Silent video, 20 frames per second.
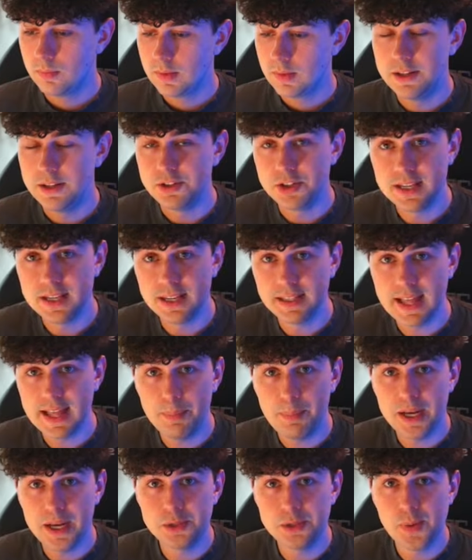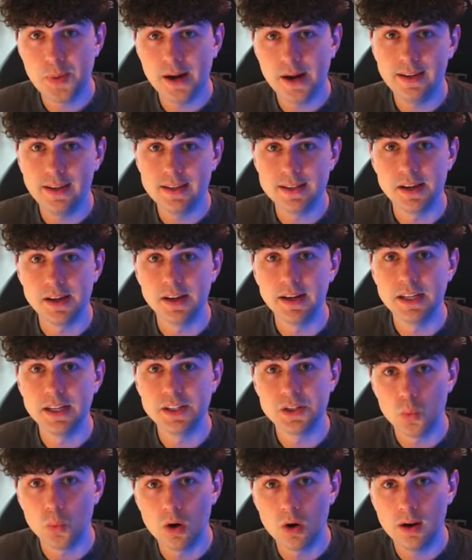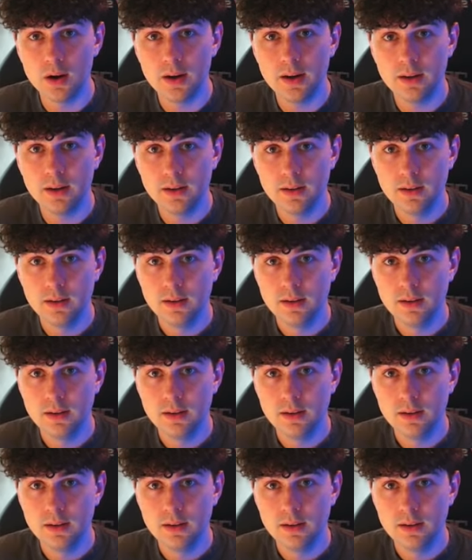And just like that, PagePilot is going to get to work.